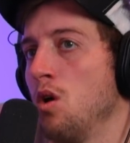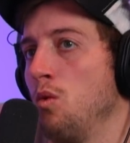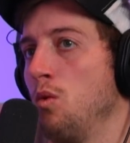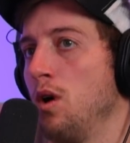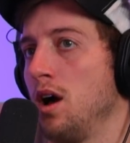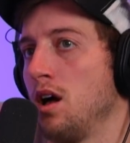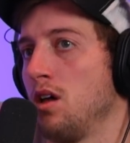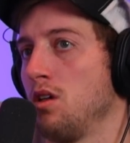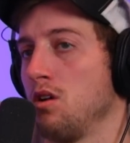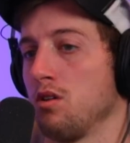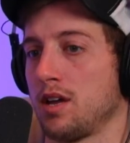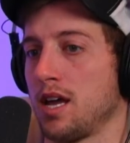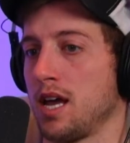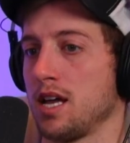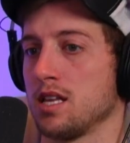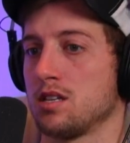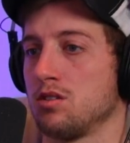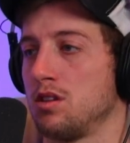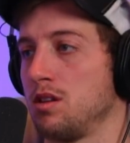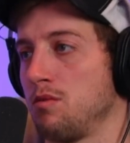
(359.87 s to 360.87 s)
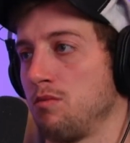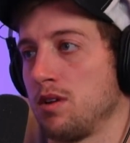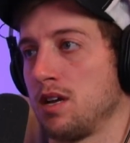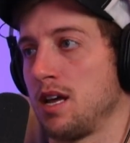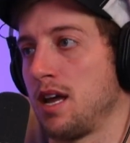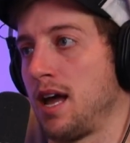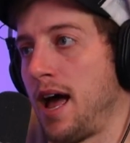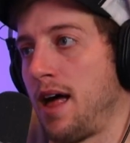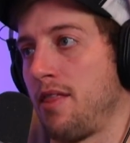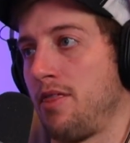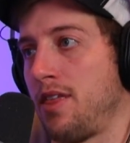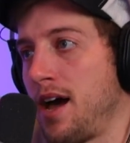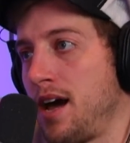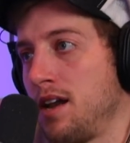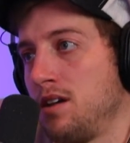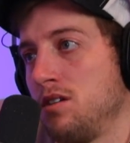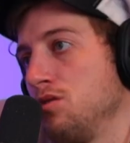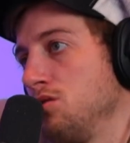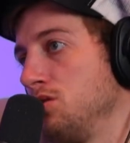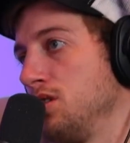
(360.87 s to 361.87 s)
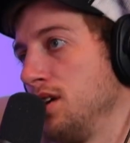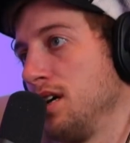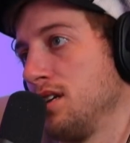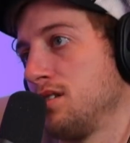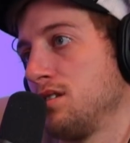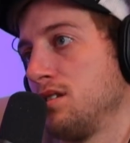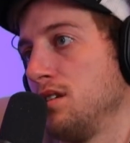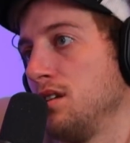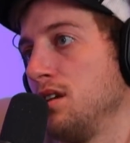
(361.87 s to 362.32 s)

Well, okay. So then we add that and do this.